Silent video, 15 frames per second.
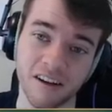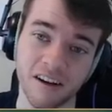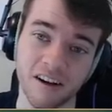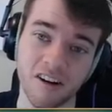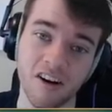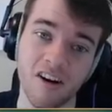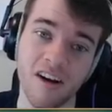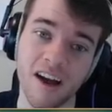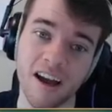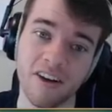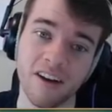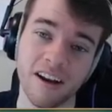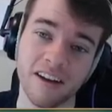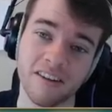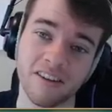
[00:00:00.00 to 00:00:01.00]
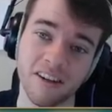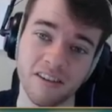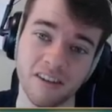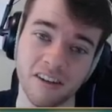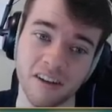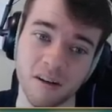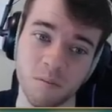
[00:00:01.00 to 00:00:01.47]
Oh, Ironhead is
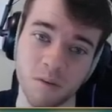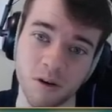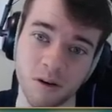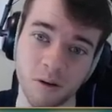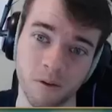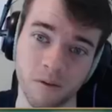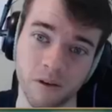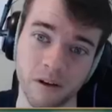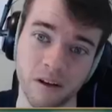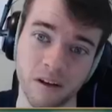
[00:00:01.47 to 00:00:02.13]
such a good move.